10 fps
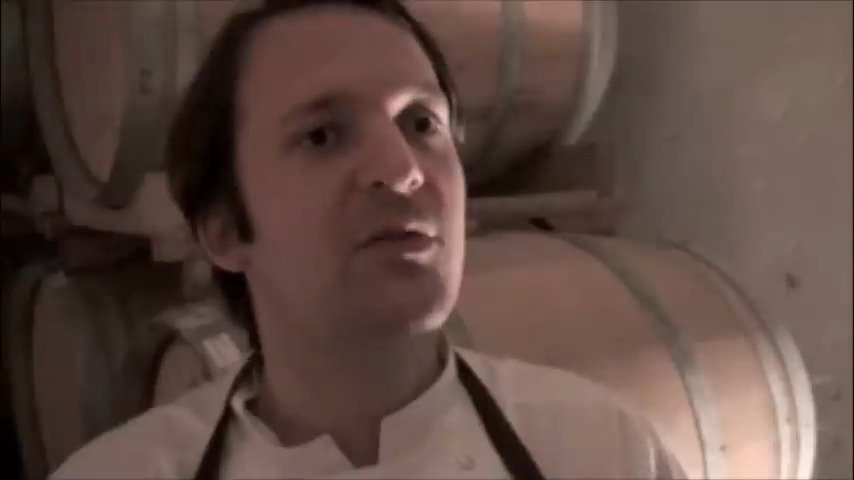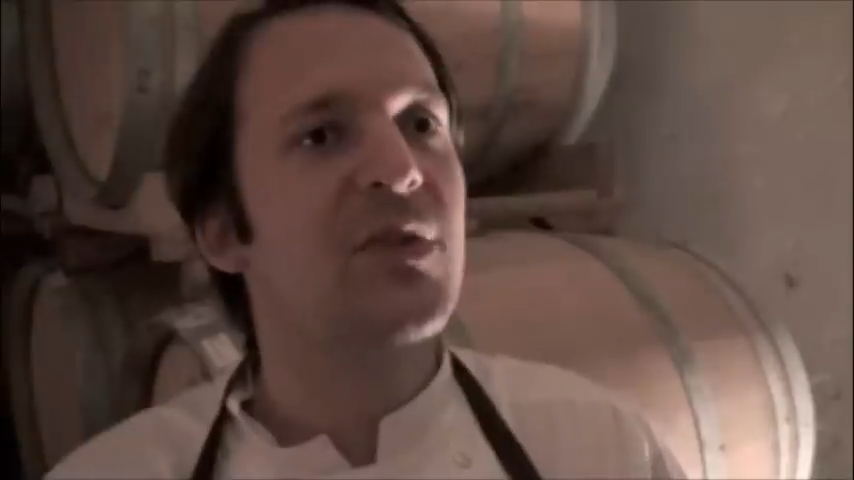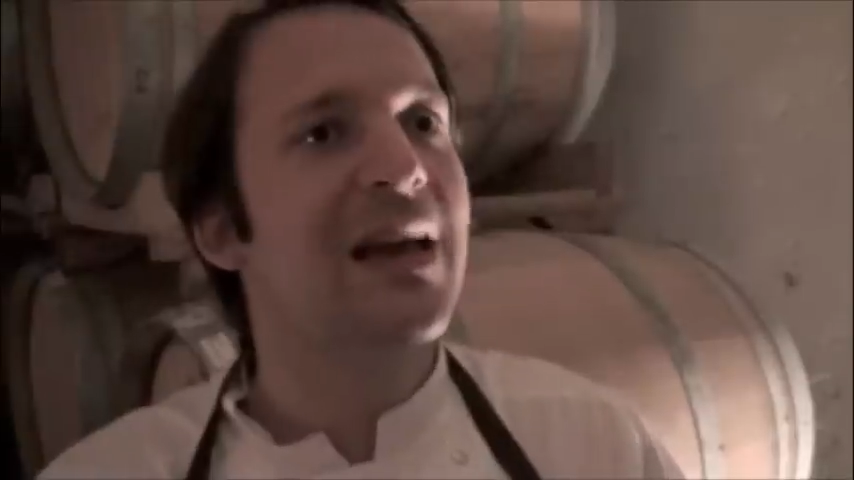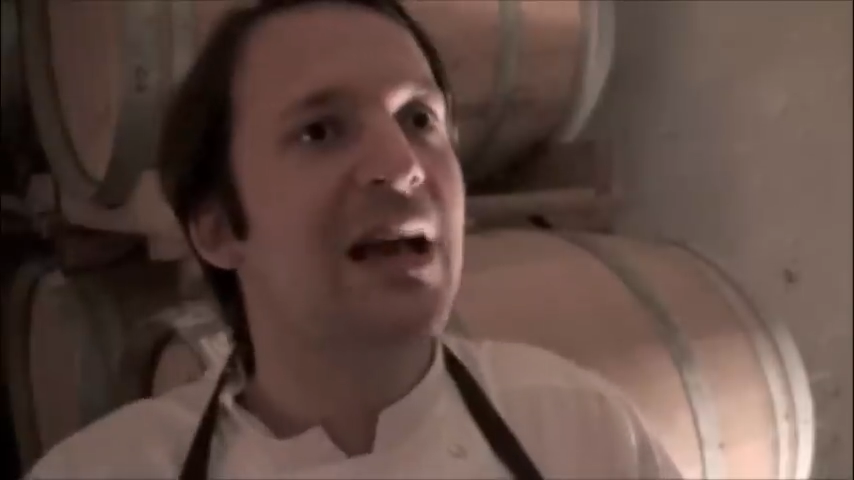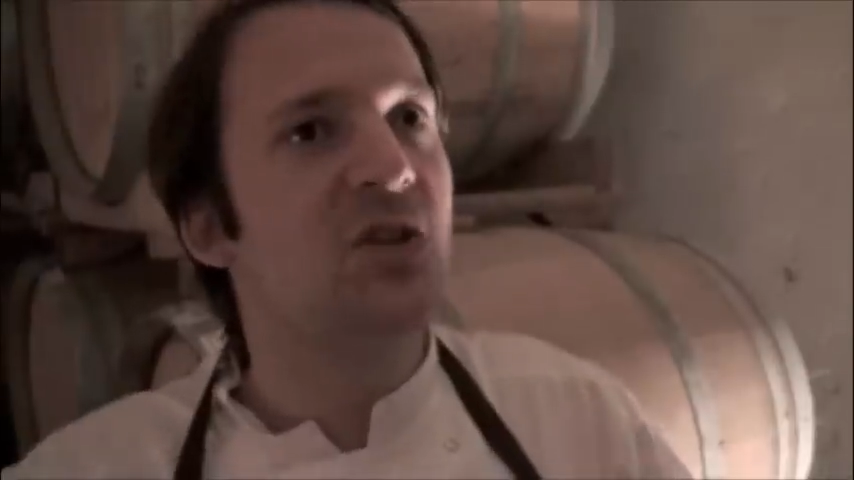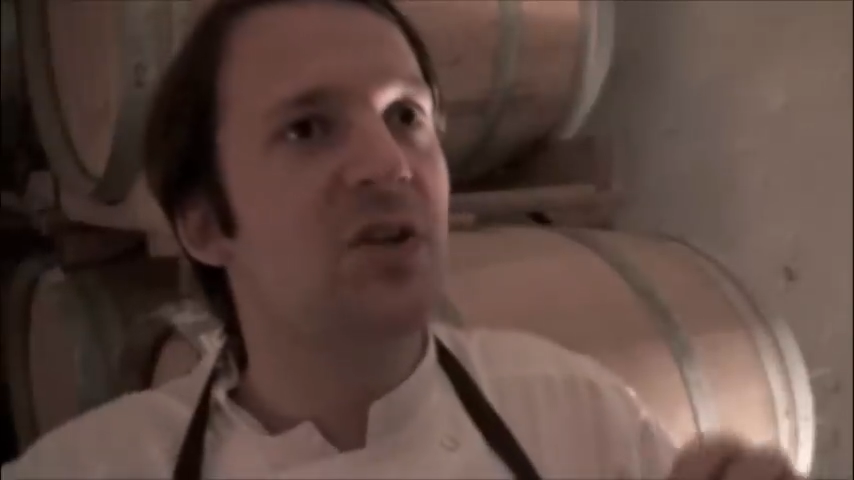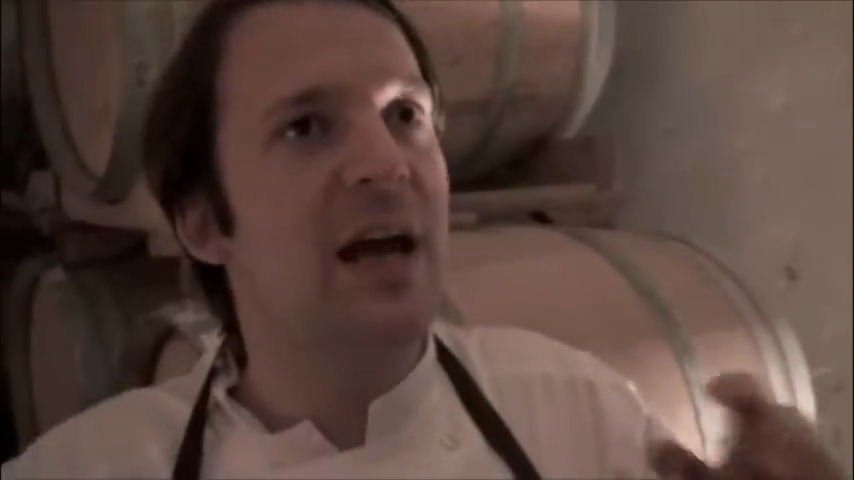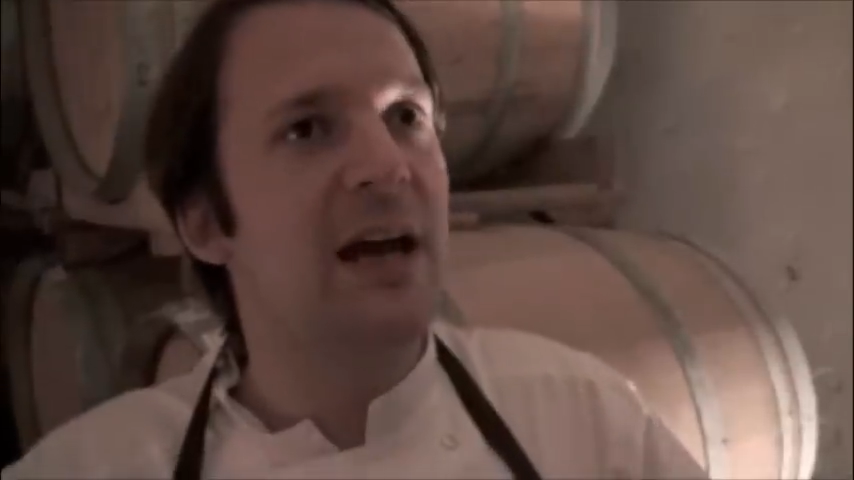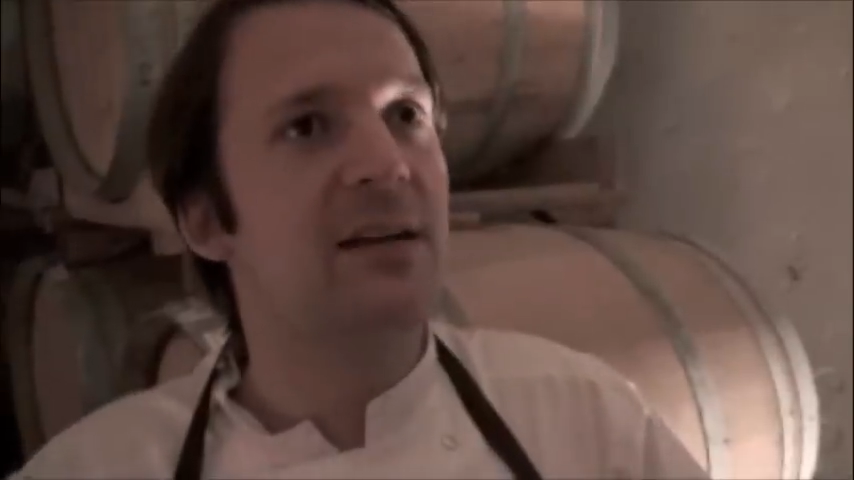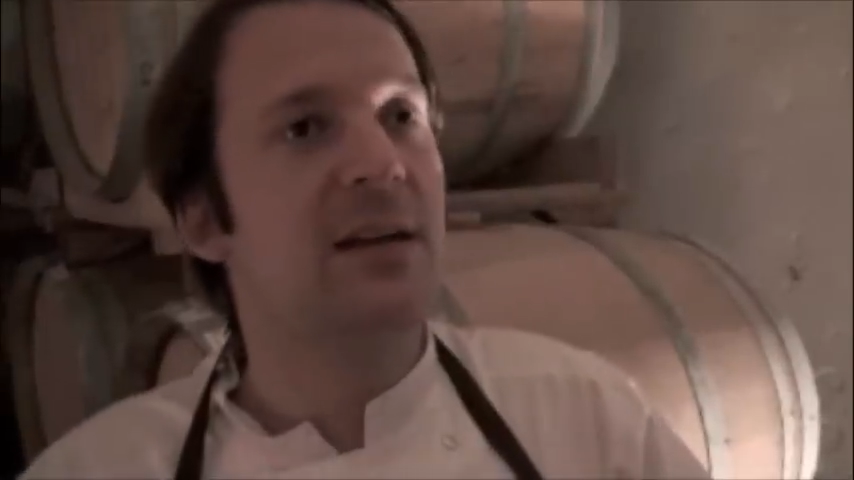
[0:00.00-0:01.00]
if they actually
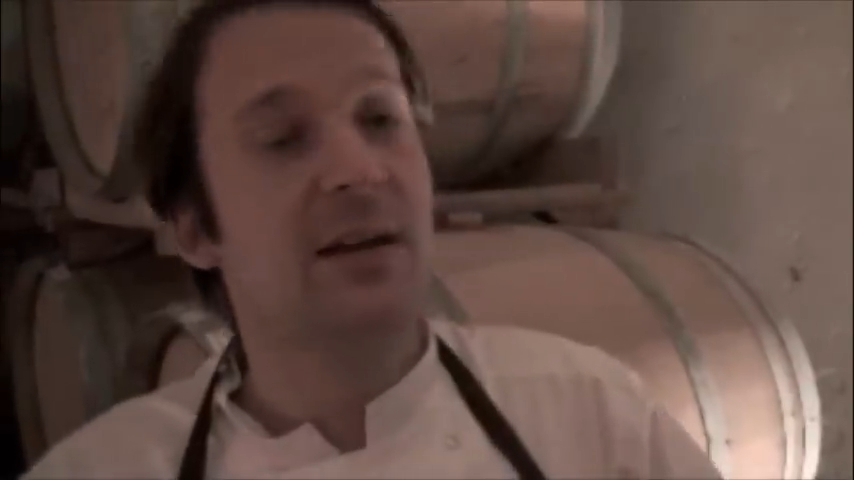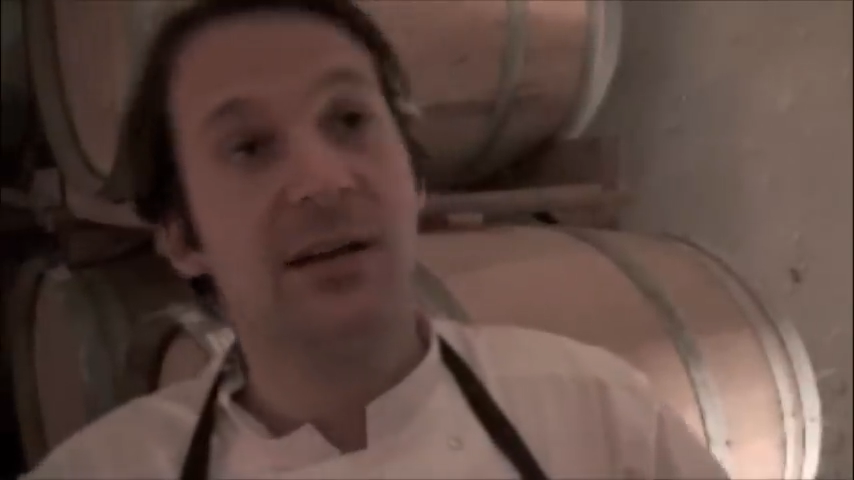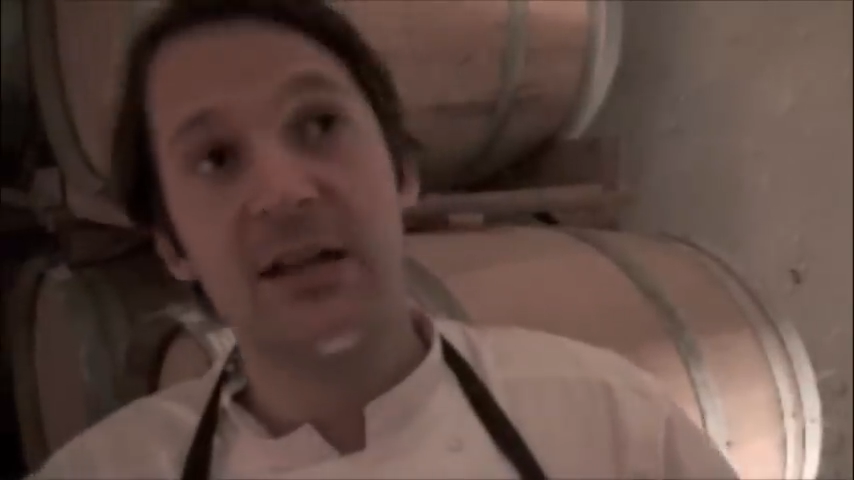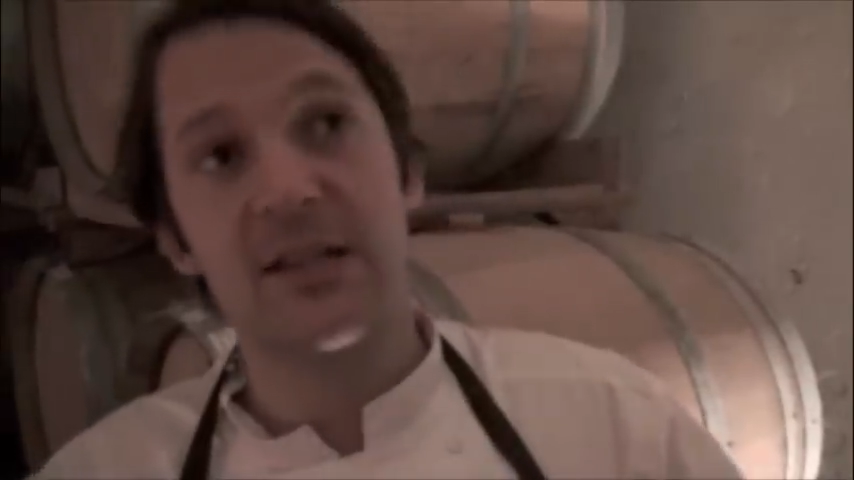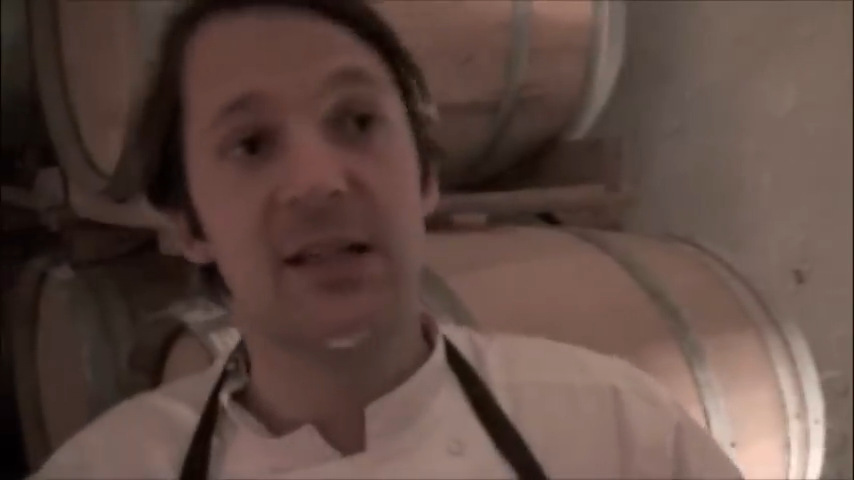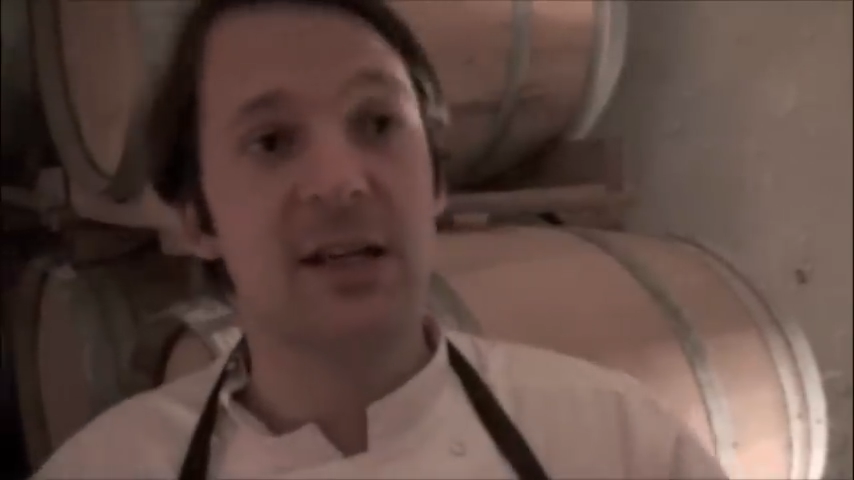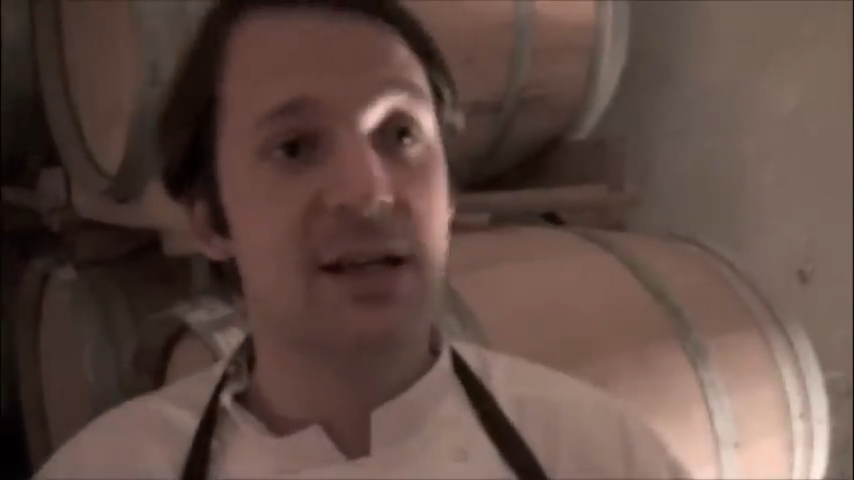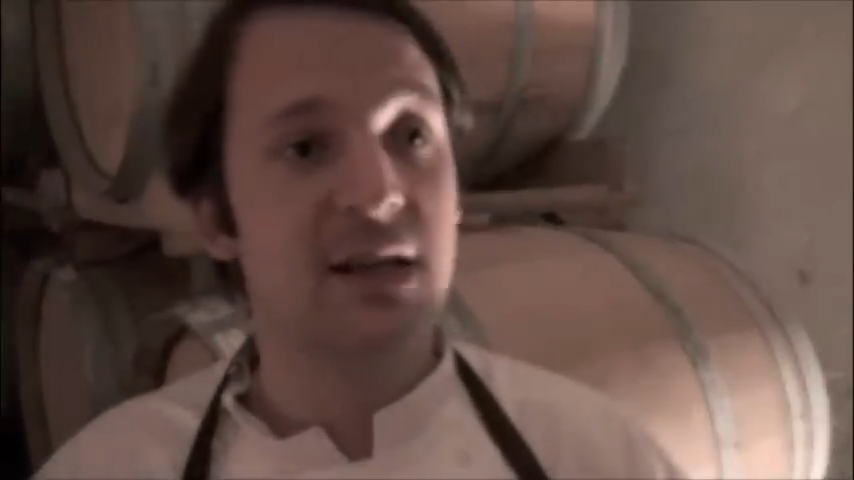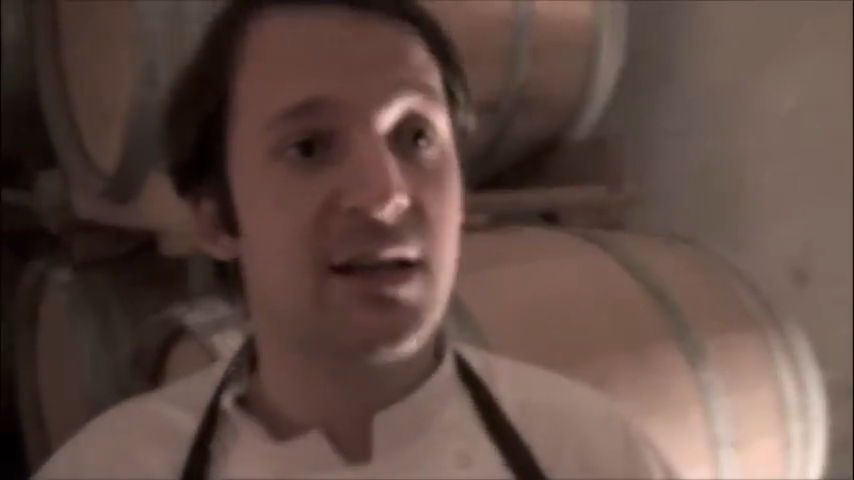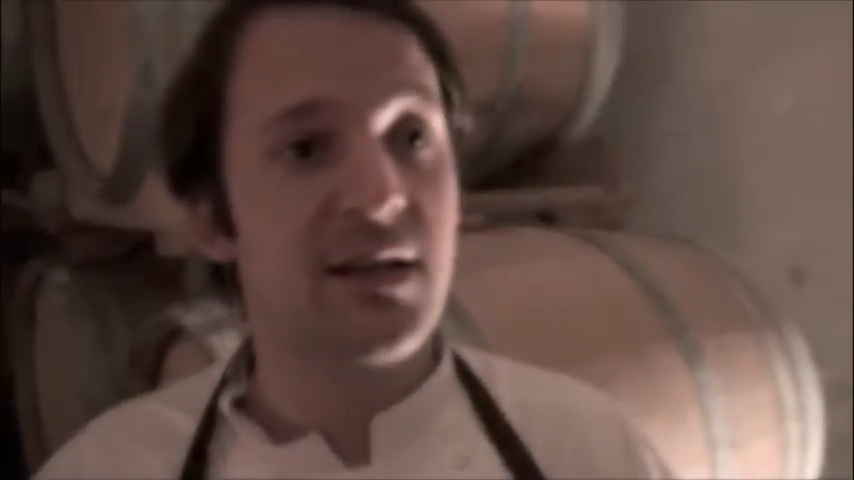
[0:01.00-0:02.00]
had, let's
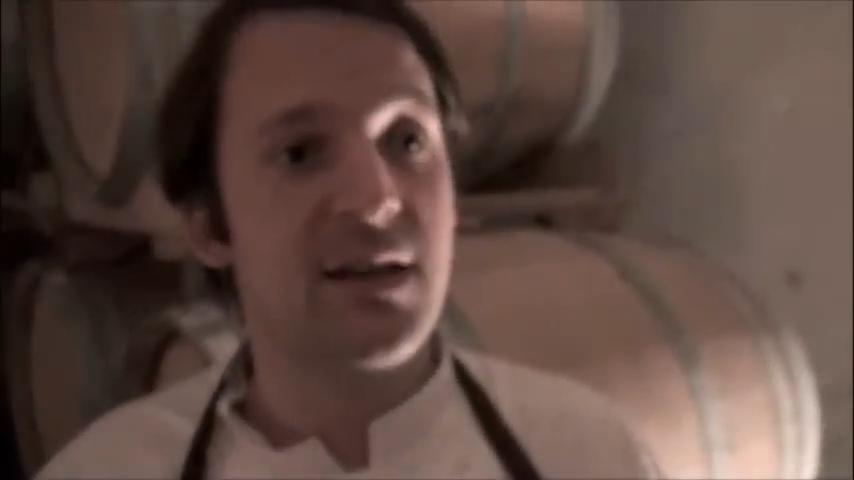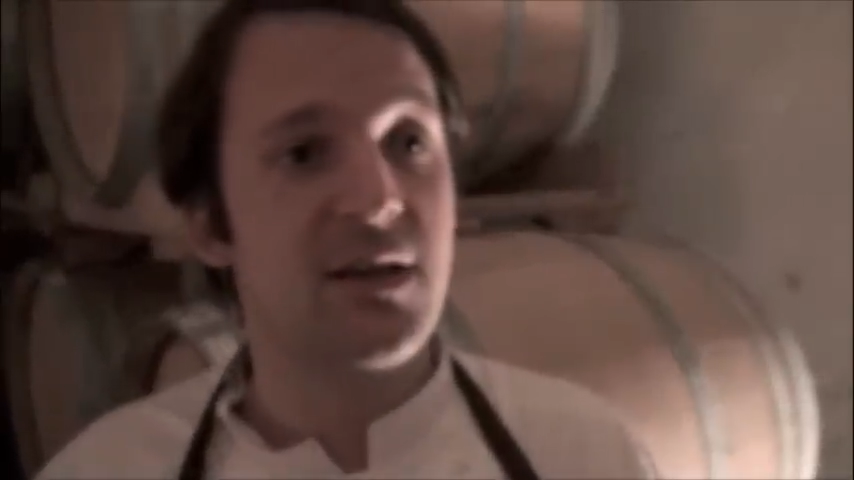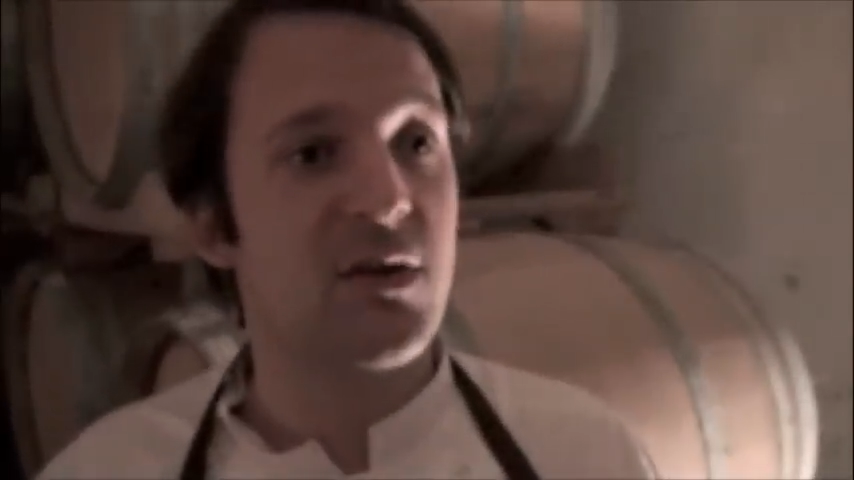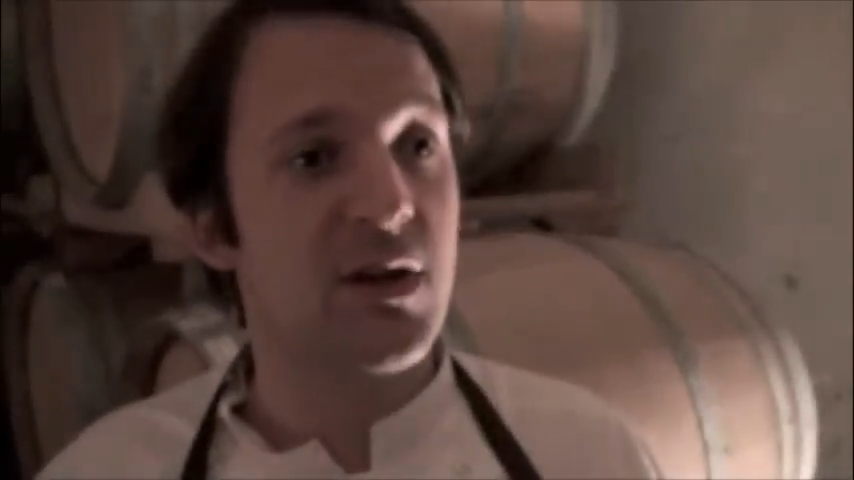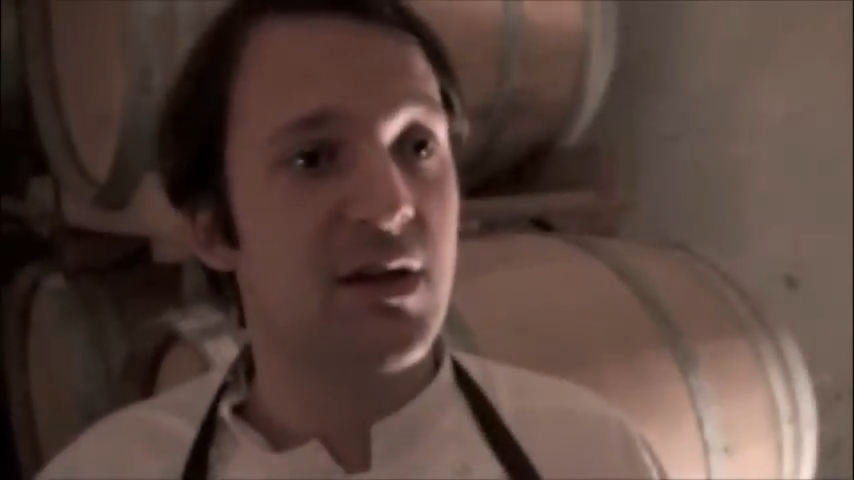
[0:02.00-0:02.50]
say, the